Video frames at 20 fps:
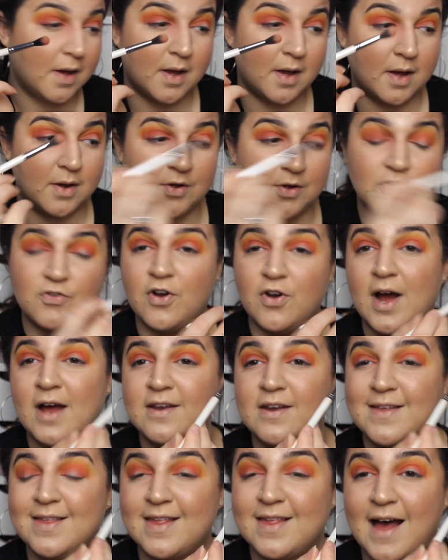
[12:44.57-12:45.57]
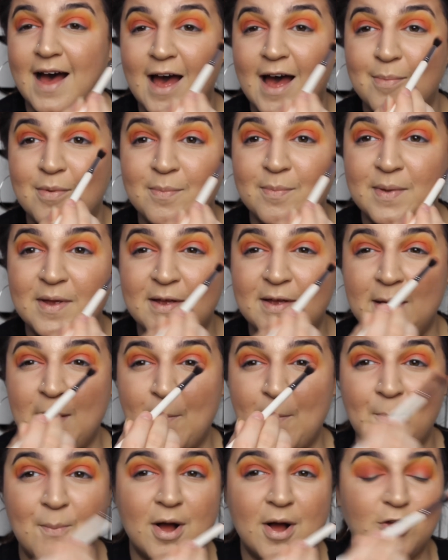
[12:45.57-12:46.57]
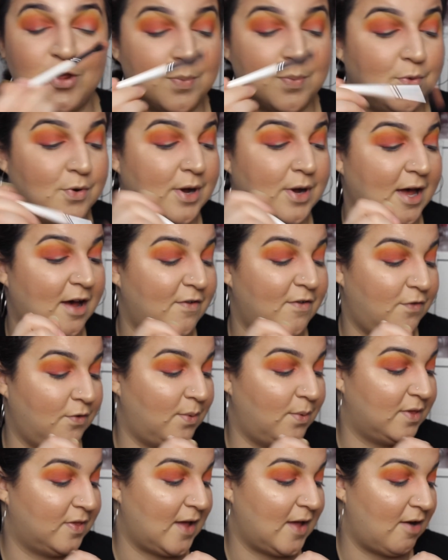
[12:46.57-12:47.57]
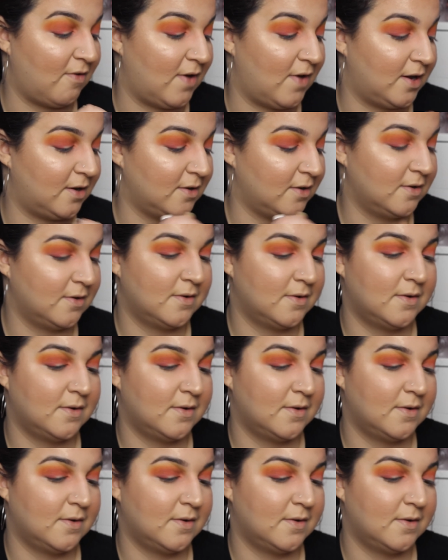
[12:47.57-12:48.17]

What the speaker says: I'm going to try on this eye, but be much more careful with that red.